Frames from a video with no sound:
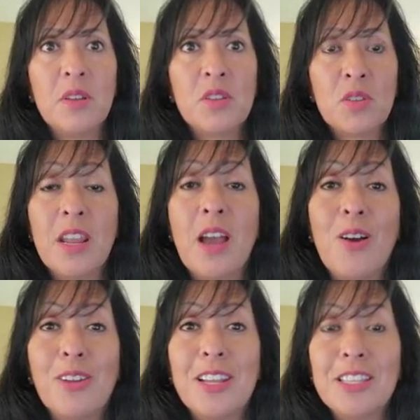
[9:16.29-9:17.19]
So
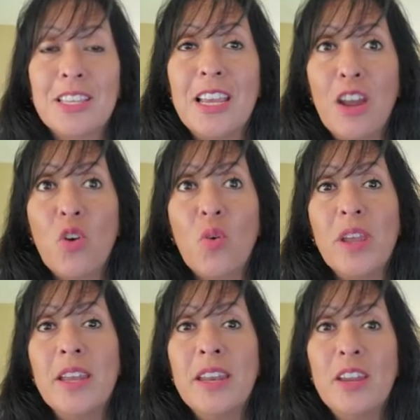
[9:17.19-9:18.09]
now let's say I go
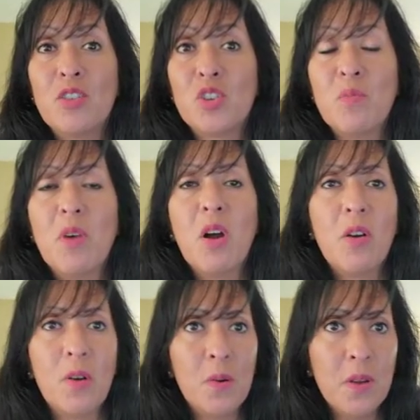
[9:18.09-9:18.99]
in here
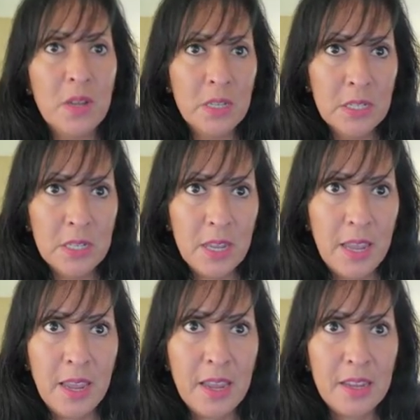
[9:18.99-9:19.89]
tomorrow
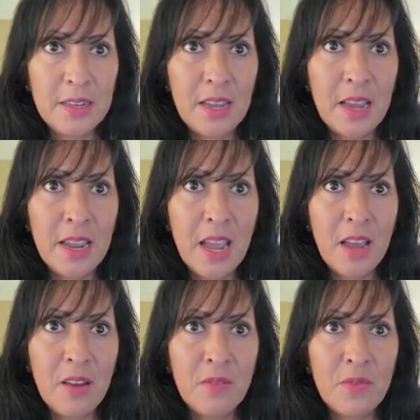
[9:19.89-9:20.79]
and I
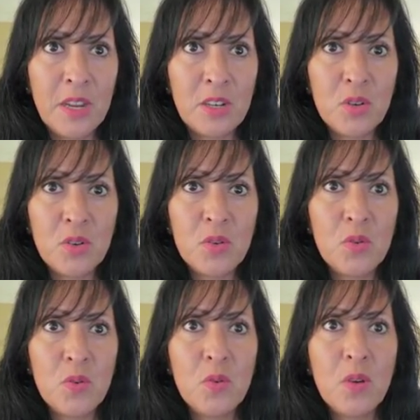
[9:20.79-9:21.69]
have a
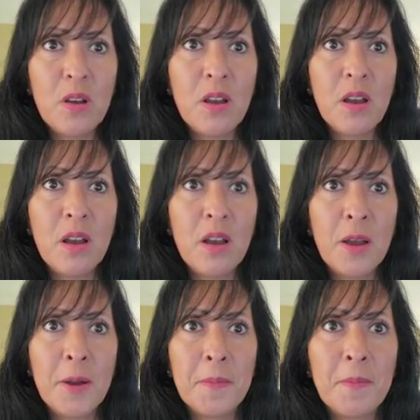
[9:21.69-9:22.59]
to-do,
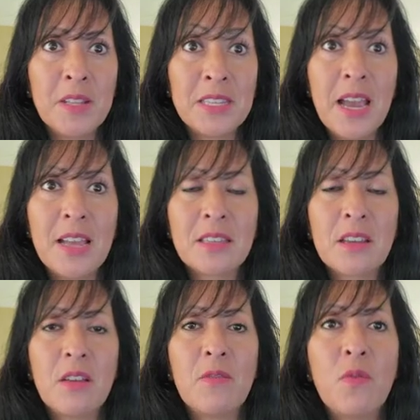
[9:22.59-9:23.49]
a
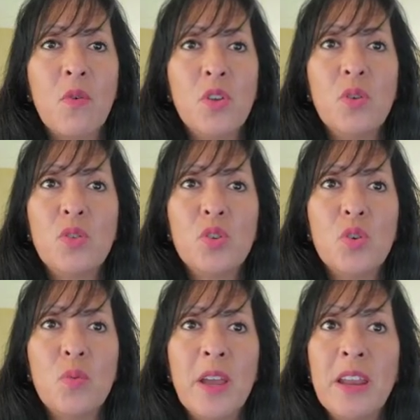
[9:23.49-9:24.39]
task for
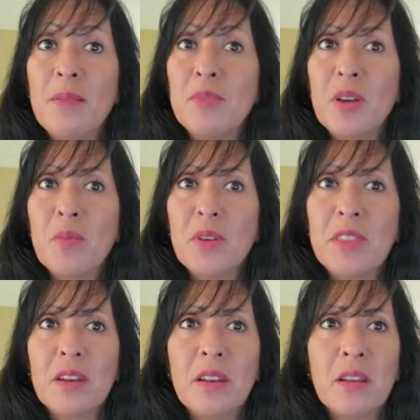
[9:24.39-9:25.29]
YouTube, and I'm done with
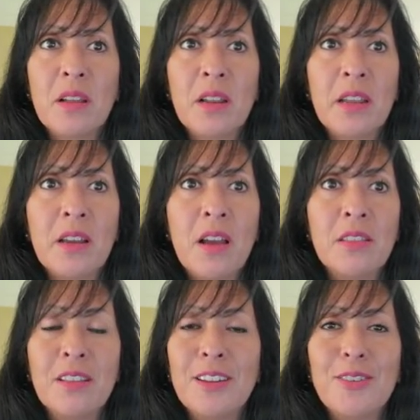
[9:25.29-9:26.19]
it. Click
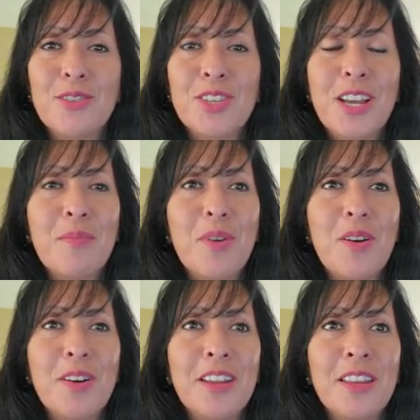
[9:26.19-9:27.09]
on the little check
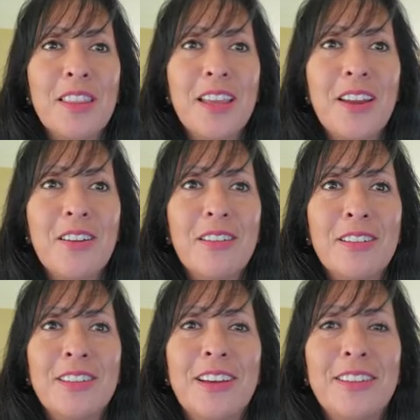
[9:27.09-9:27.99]
mark in there,
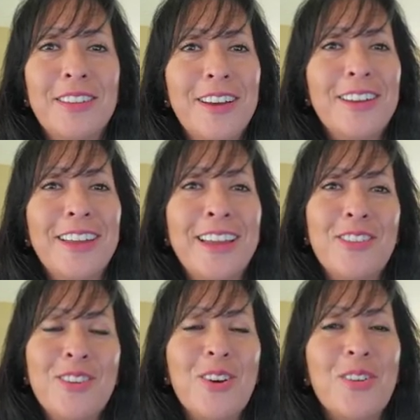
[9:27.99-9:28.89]
done,
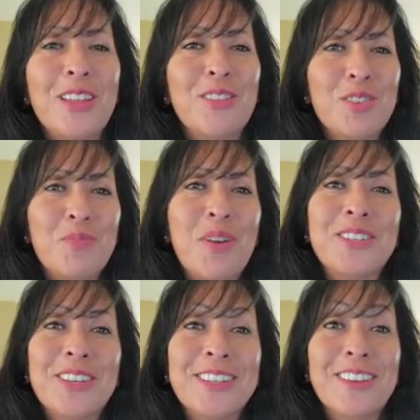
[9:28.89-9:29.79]
and you know that those
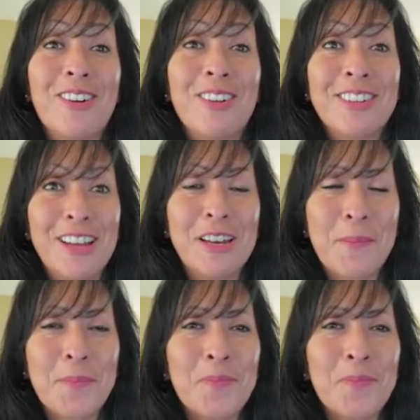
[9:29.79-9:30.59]
projects are done.